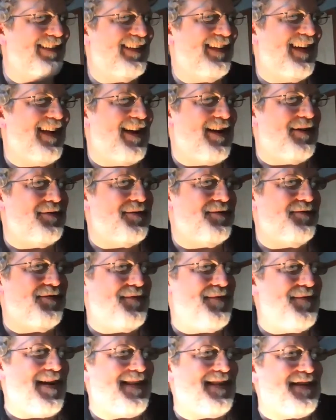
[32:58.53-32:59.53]

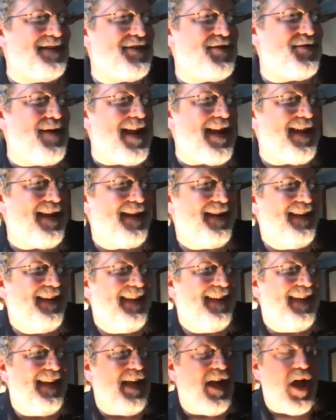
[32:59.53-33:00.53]
We'll make this quick.
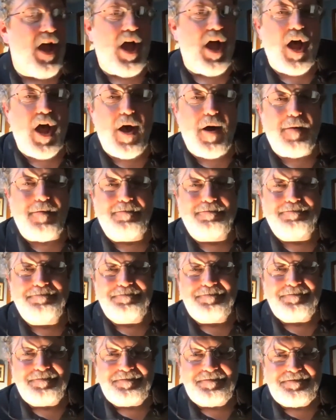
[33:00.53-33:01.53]
Thanks,
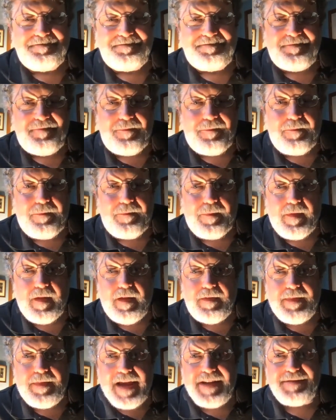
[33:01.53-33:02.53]

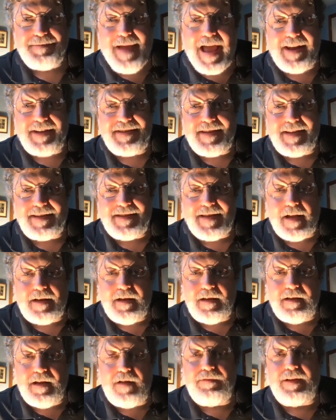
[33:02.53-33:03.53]
Manus. That
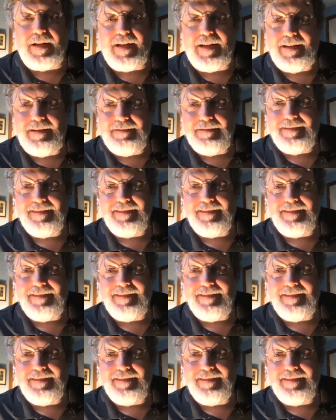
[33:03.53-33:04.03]
sounded lovely.